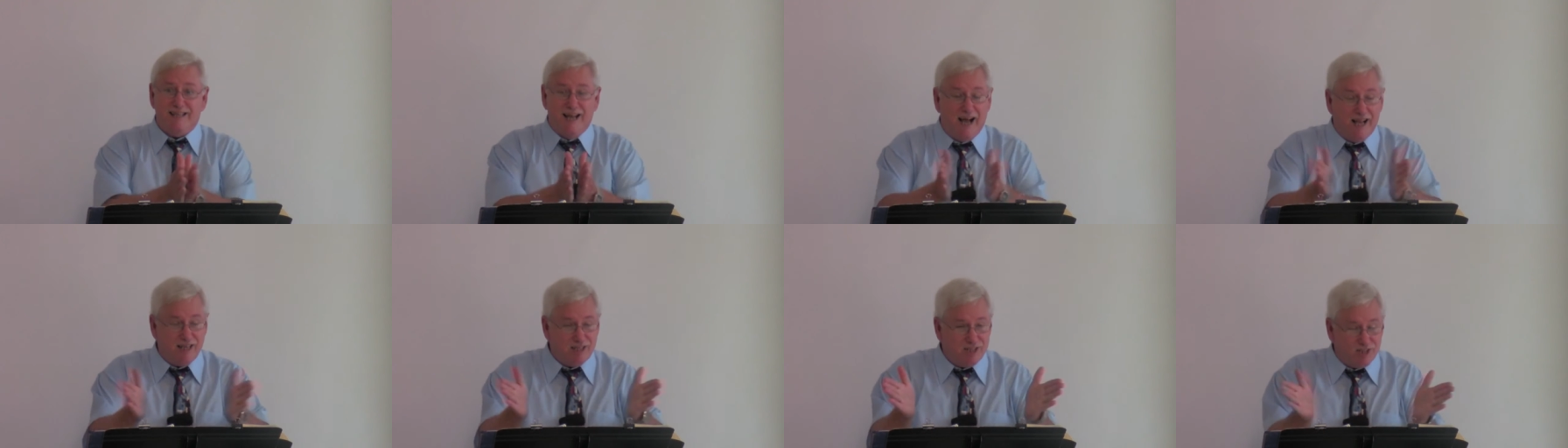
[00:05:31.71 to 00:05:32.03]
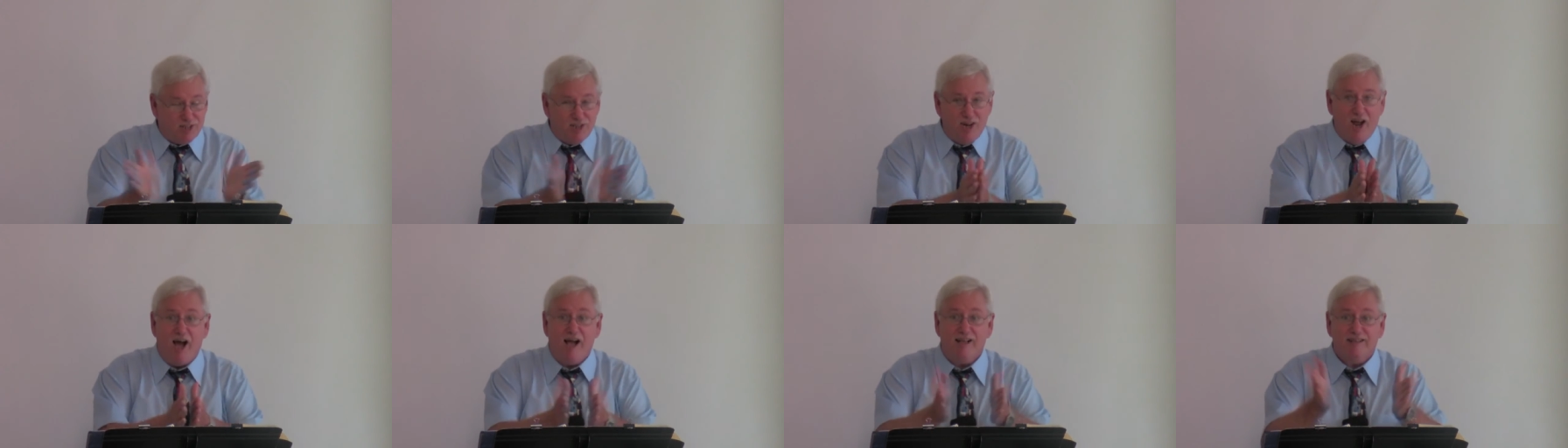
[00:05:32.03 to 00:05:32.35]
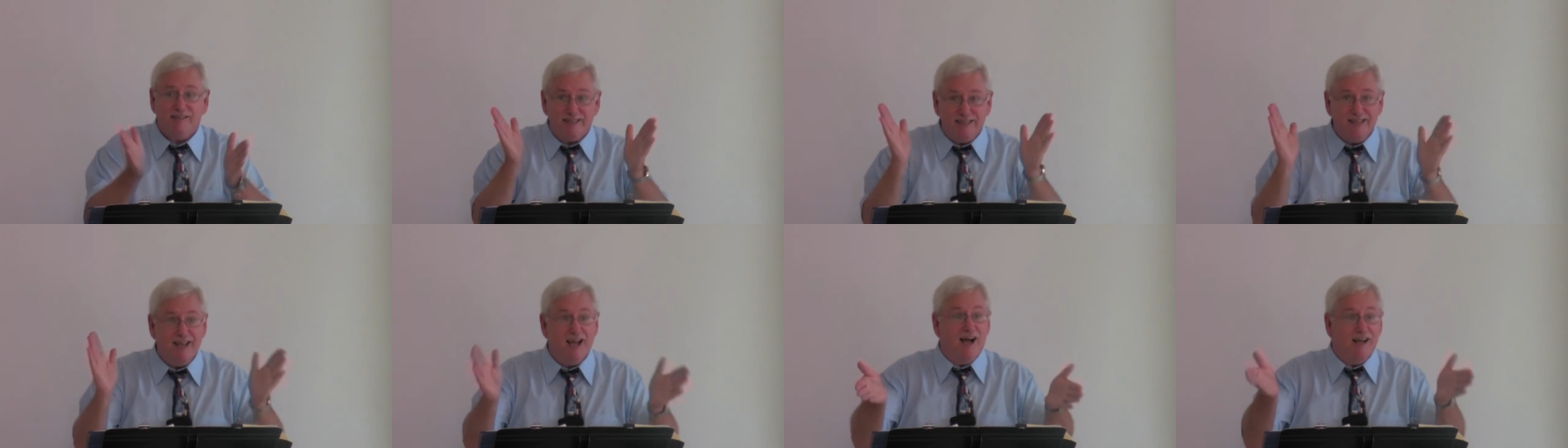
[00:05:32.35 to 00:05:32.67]
Touch
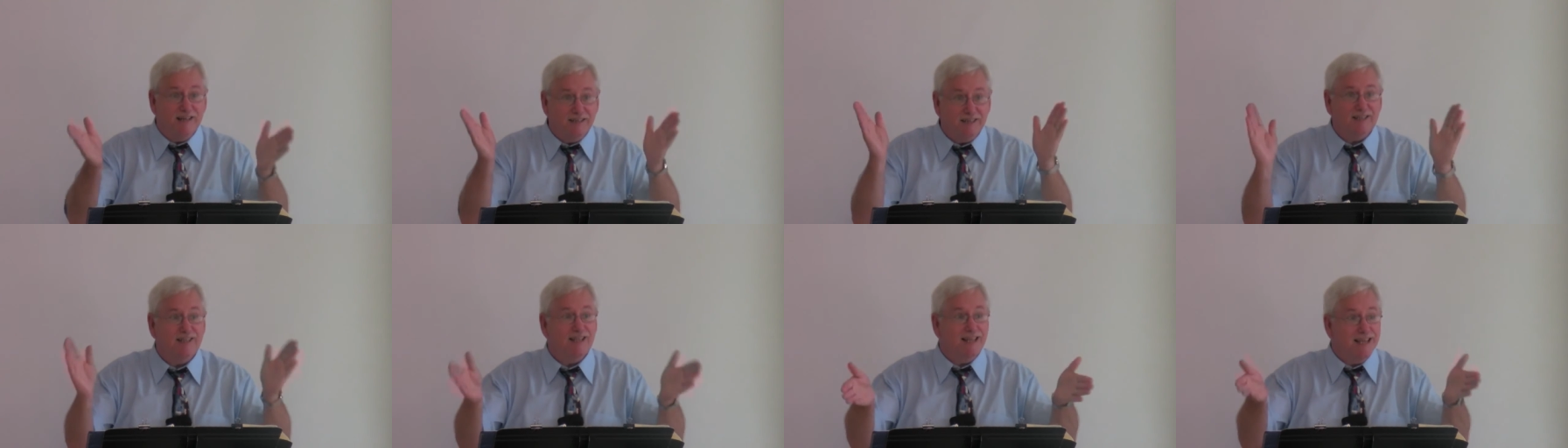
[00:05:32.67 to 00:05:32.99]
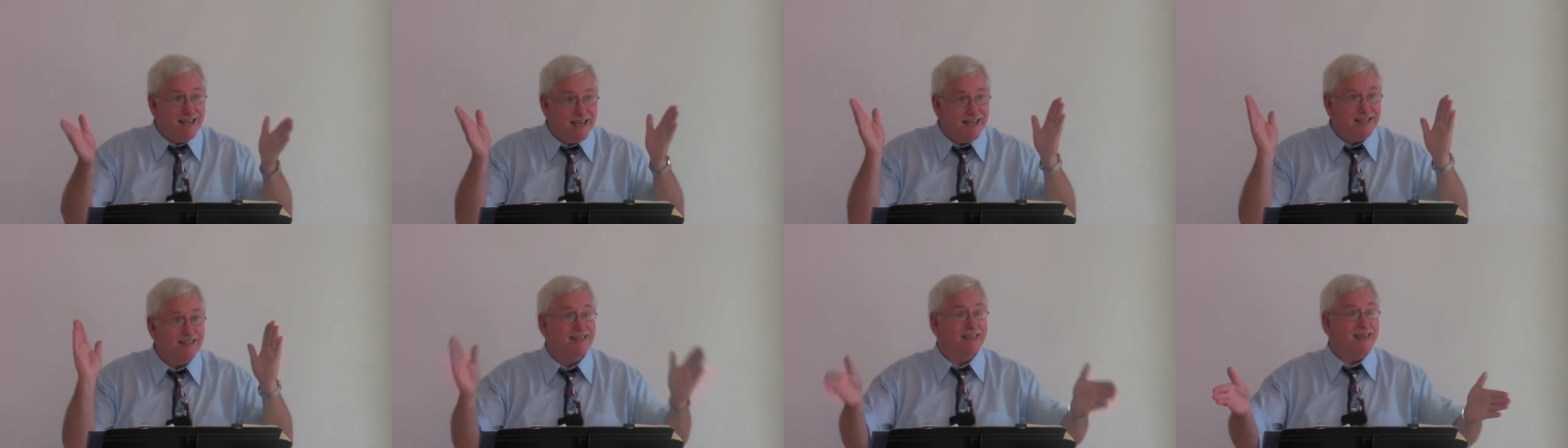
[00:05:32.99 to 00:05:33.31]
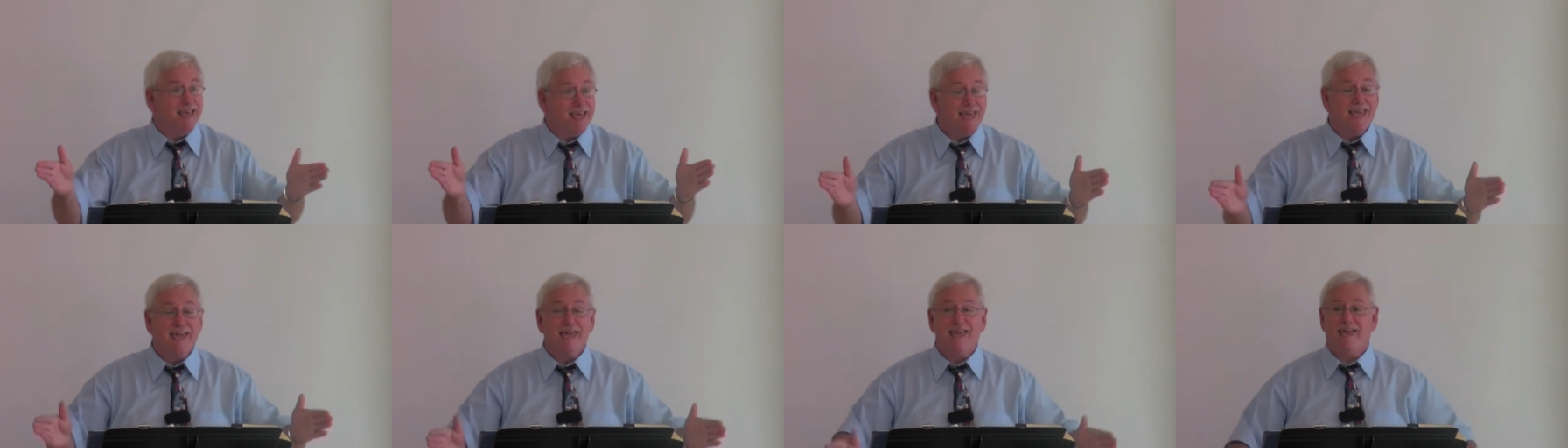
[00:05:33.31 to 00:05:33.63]
not the unclean
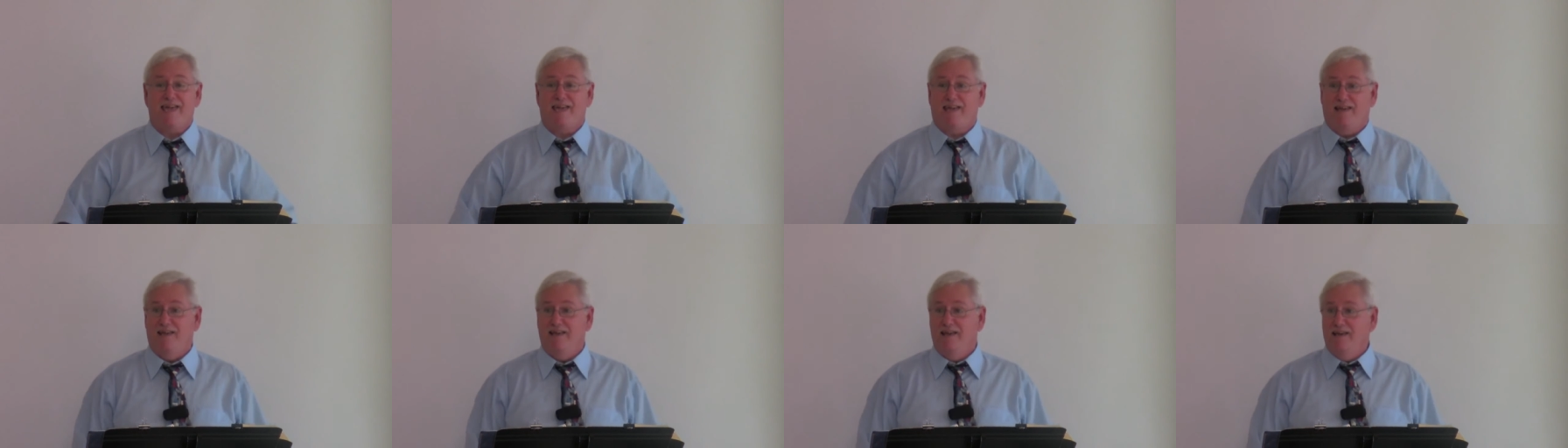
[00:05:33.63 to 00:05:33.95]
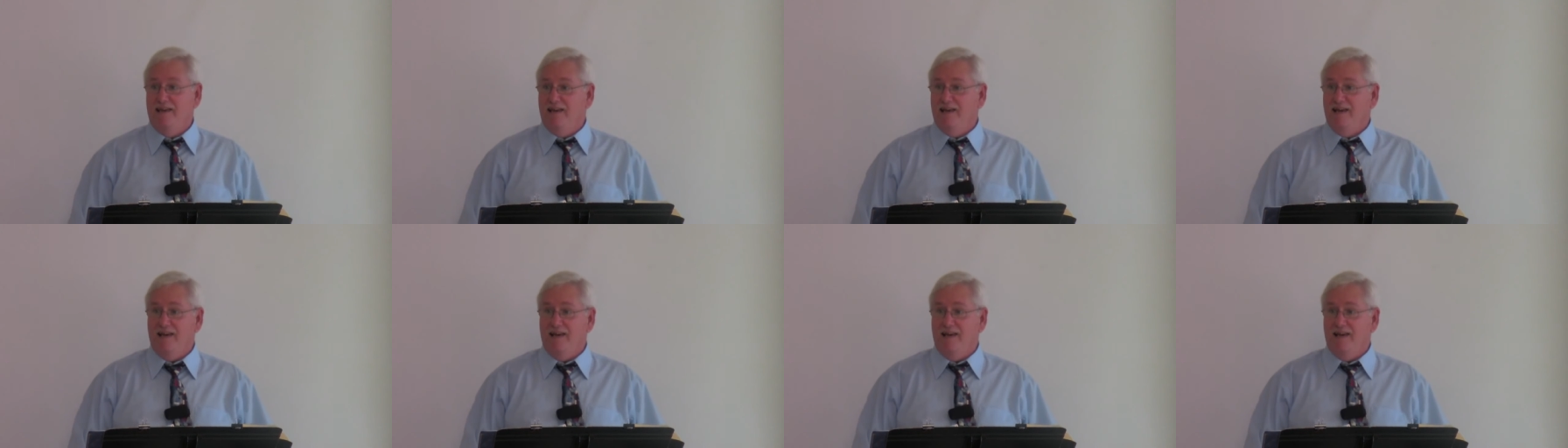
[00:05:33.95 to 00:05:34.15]
thing.